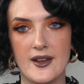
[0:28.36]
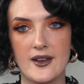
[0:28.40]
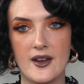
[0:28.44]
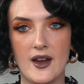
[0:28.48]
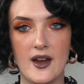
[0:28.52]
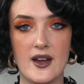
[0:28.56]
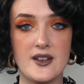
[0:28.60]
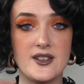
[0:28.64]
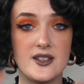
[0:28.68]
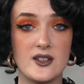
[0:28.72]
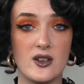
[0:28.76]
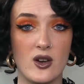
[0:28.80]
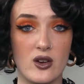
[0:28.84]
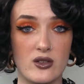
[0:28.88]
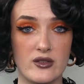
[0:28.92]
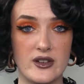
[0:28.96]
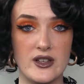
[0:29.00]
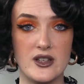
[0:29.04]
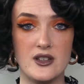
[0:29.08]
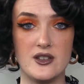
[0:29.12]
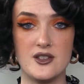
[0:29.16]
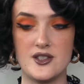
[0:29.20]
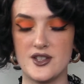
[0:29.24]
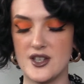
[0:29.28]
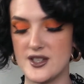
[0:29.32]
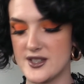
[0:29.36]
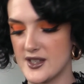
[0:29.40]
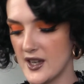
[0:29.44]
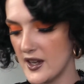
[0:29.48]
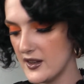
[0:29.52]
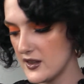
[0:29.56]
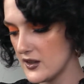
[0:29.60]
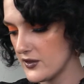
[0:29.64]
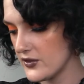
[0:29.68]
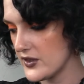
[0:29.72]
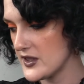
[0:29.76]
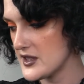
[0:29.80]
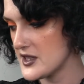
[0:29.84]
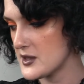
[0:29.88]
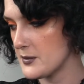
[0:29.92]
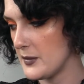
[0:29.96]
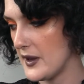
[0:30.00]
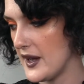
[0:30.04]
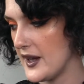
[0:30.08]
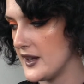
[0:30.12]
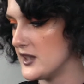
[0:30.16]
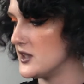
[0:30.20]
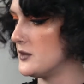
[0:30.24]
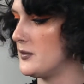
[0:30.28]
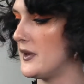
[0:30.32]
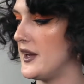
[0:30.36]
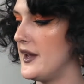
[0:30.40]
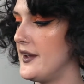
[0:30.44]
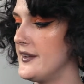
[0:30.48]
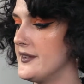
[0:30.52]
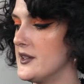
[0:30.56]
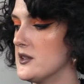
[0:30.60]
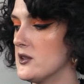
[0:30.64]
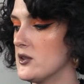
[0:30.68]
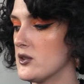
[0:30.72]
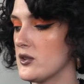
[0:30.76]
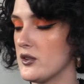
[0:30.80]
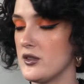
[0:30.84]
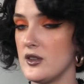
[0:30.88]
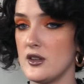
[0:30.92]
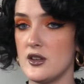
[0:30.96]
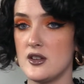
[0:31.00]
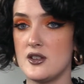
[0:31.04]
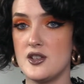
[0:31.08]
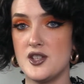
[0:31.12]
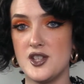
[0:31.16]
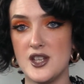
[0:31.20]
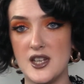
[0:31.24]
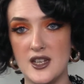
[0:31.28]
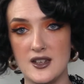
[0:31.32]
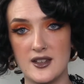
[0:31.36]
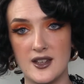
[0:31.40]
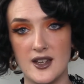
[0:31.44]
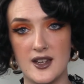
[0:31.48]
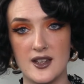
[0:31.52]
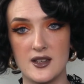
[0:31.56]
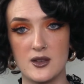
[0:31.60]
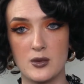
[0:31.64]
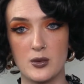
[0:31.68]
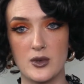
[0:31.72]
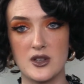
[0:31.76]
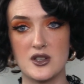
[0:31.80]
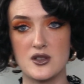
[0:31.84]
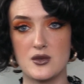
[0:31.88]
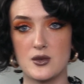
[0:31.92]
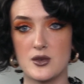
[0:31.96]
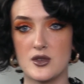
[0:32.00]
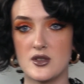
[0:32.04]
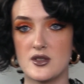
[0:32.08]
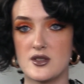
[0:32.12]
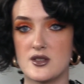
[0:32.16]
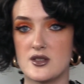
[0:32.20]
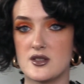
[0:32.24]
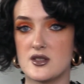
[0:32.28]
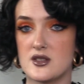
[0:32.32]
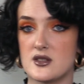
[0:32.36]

I did orange. It's kind of inspired by the look that she did, which was